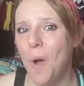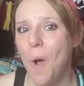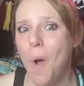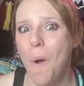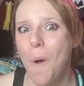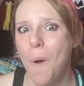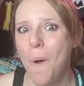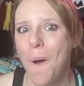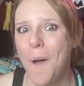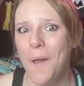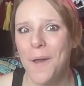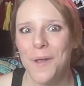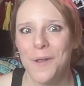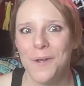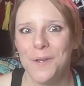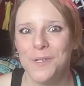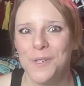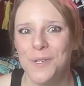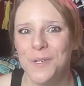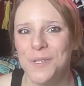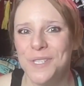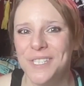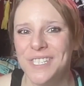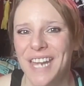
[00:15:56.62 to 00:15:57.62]
on
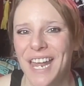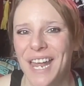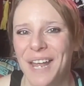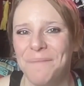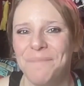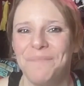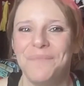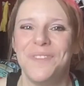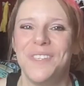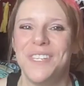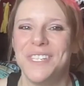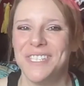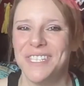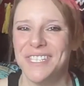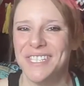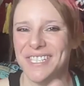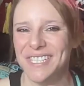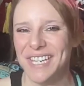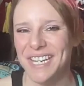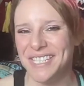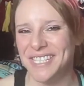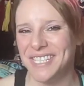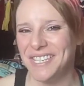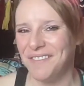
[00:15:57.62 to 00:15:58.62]
Tuesday. This is
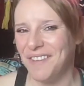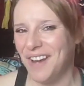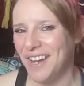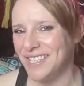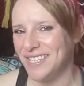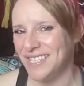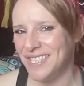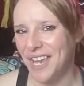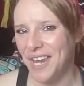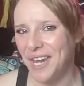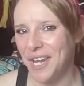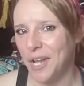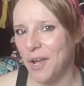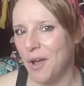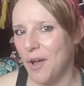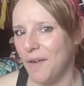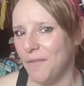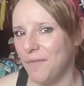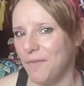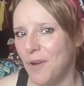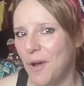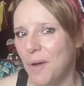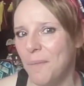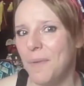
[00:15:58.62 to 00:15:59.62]
Stacey Wright signing
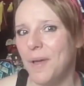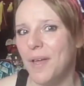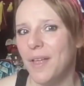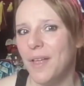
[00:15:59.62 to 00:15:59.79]
off from